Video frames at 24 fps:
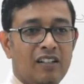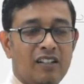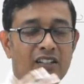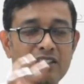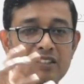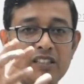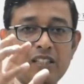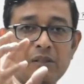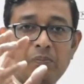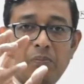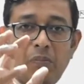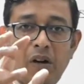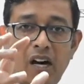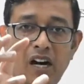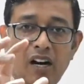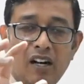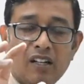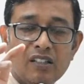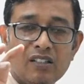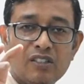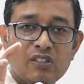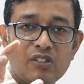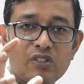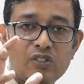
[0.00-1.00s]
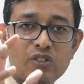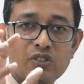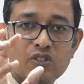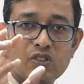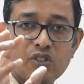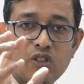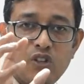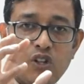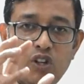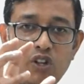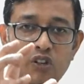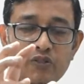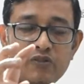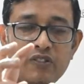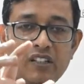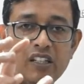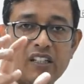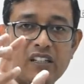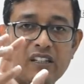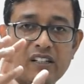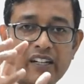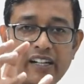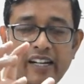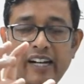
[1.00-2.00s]
The mass of
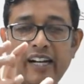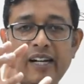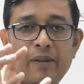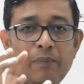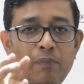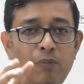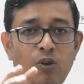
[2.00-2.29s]
the cricket